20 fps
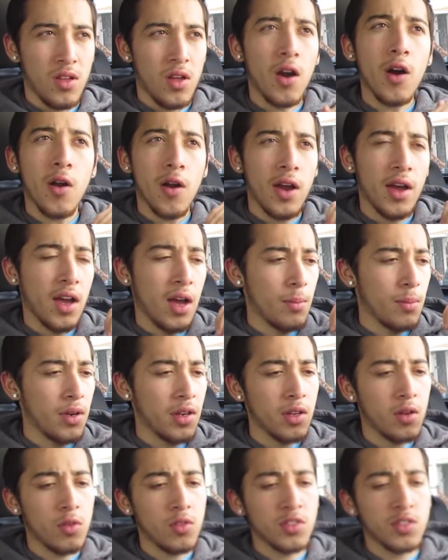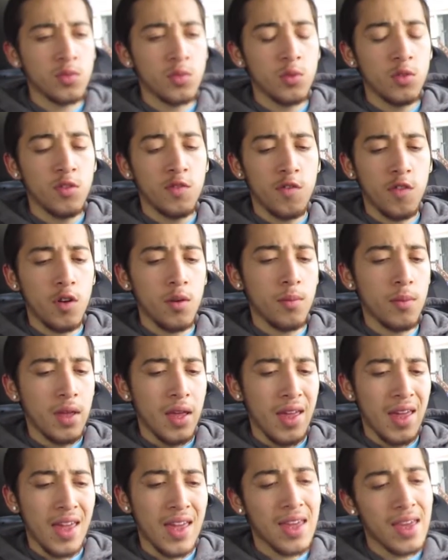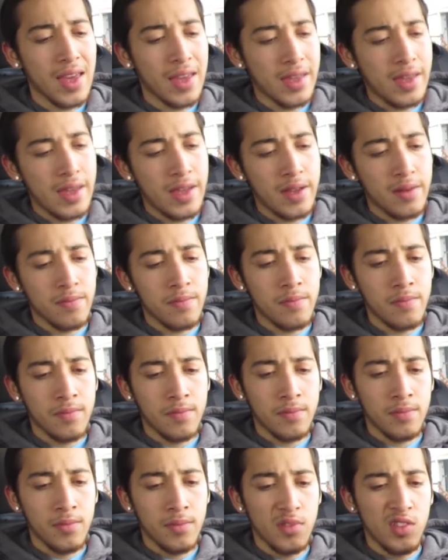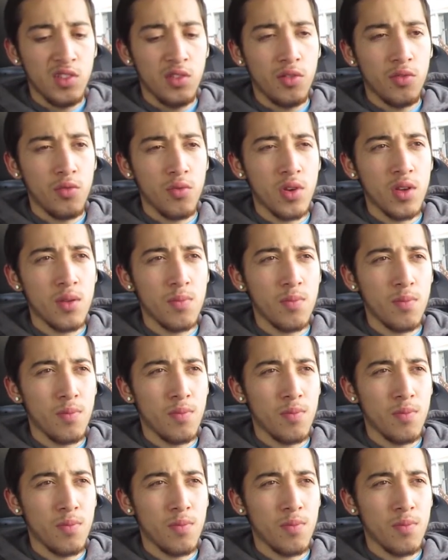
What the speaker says: Alright, I'm going to go to school from 8 a.m. to 4